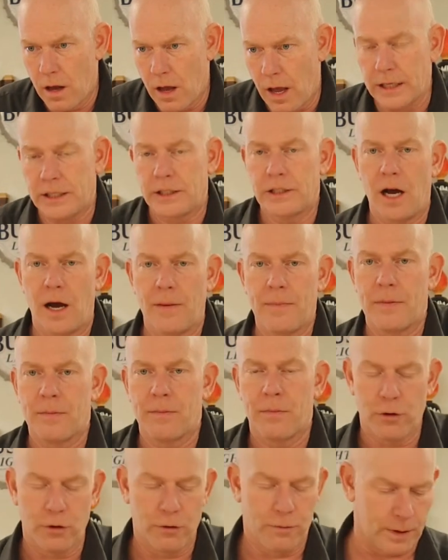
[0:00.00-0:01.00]
a shop
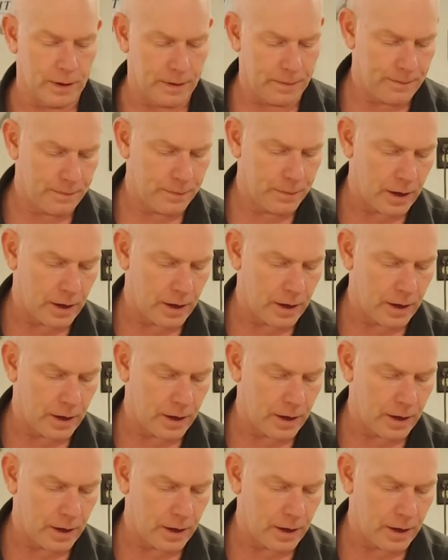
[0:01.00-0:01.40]
improvement.